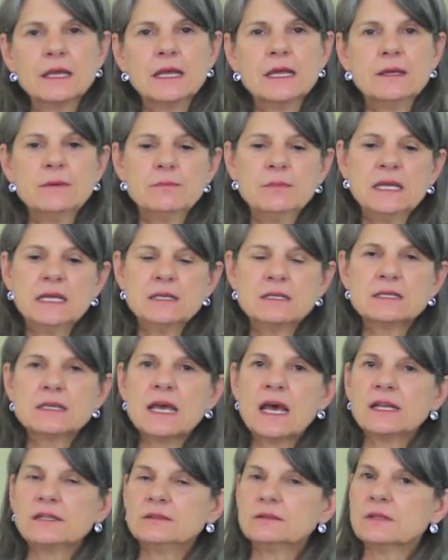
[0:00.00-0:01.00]
It means
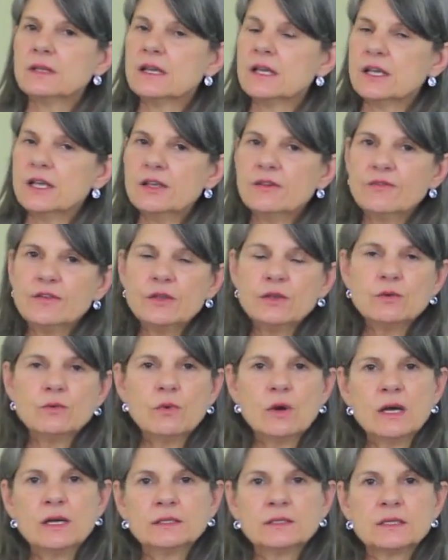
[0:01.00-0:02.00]
that if you
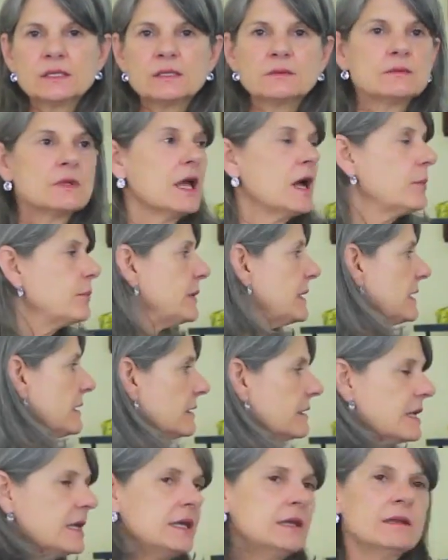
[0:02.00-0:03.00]
want a
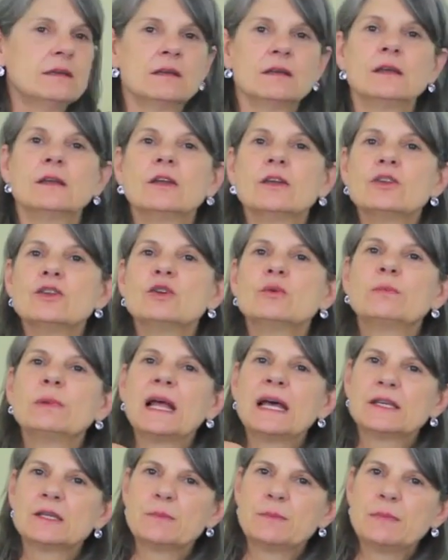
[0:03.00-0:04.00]
peony, you
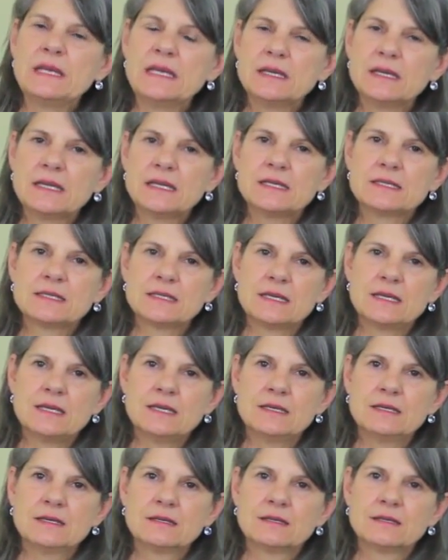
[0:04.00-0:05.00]
plant a peony
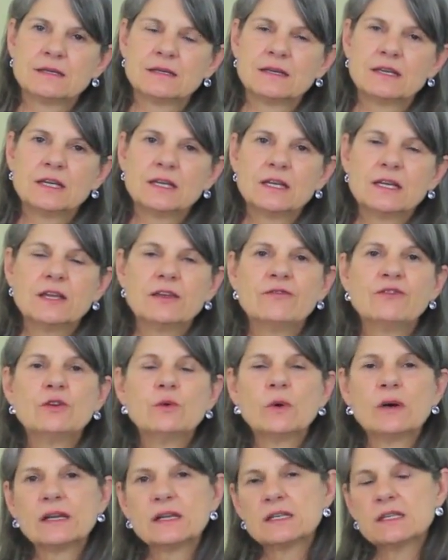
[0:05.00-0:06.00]
seed. If
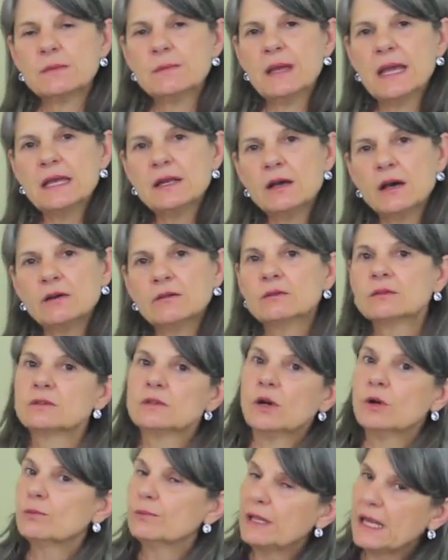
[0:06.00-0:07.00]
you want a tomato,
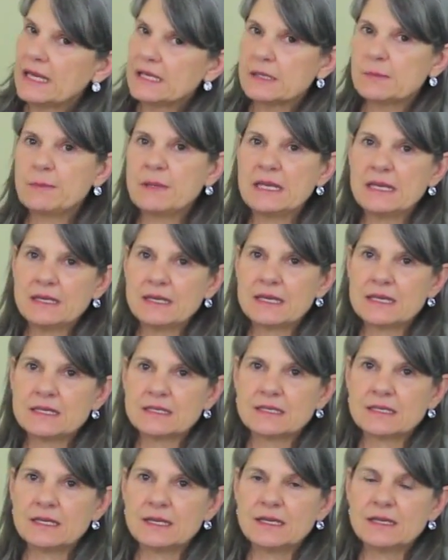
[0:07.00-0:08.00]
don't plant a peony
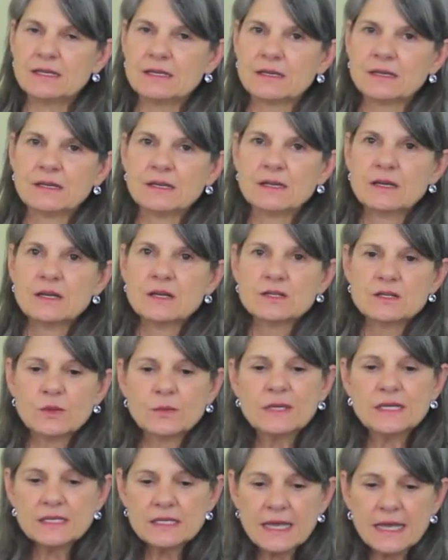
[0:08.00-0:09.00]
seed. So
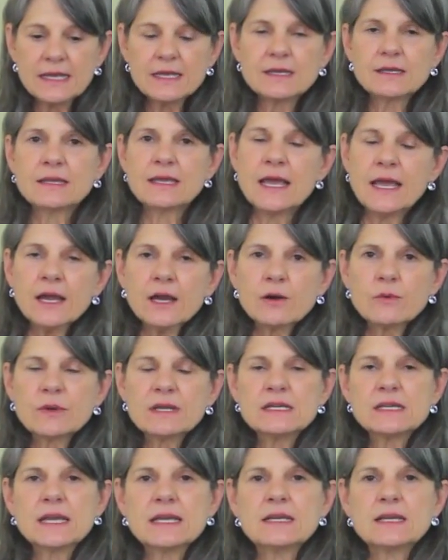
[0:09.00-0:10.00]
we take care,
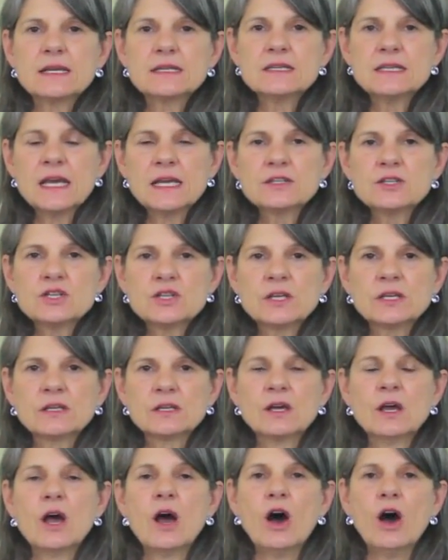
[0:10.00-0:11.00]
we take
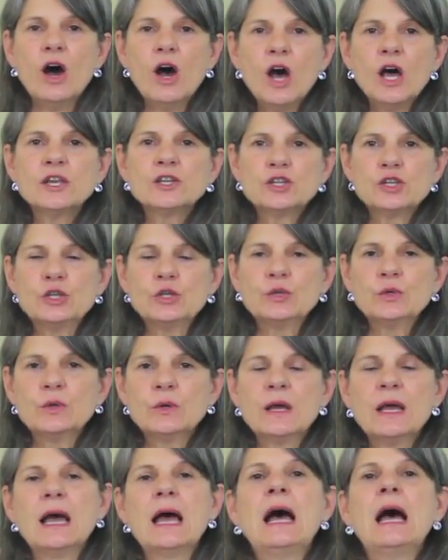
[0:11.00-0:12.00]
attention
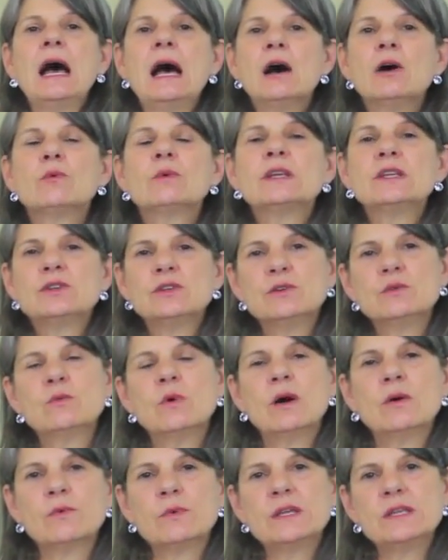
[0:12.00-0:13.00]
onto how we do
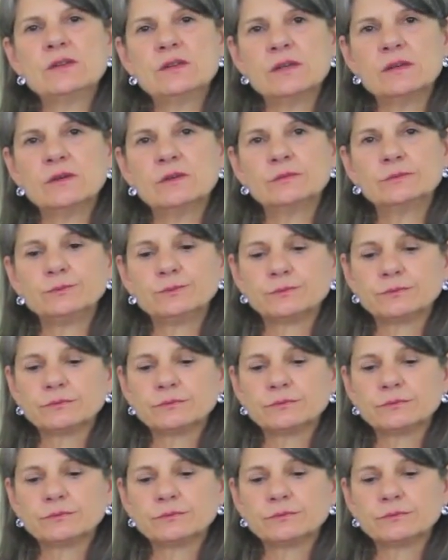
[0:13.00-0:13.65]
what we do.